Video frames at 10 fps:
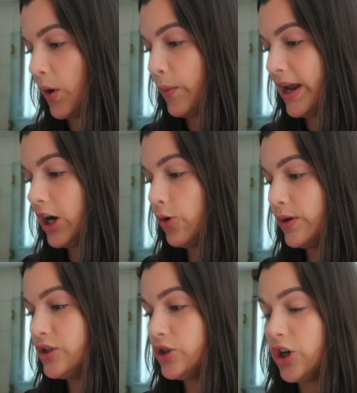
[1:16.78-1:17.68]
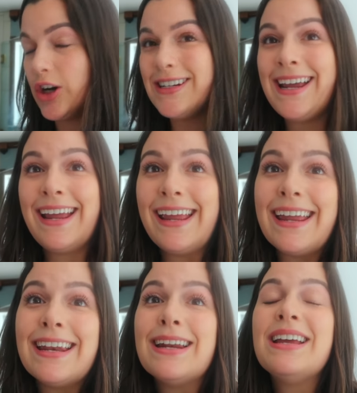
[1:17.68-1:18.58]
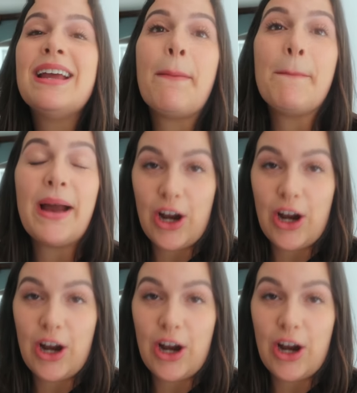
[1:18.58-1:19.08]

we are going to start in my